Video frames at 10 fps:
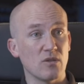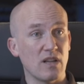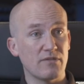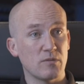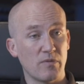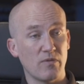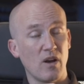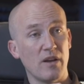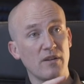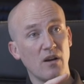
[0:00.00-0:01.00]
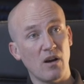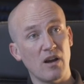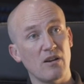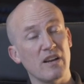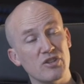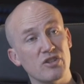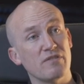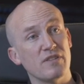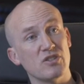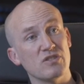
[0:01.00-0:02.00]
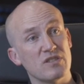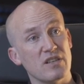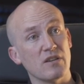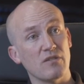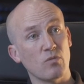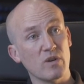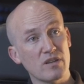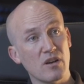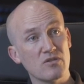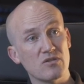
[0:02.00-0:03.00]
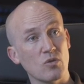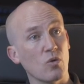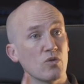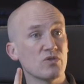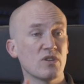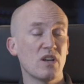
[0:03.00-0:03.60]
You'll have to provide a higher energy efficiency of windows, doors,